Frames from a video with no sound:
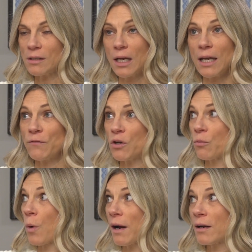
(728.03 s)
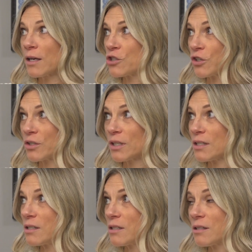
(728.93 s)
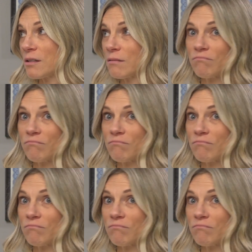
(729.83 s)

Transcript: Like if you're wearing a shirt that's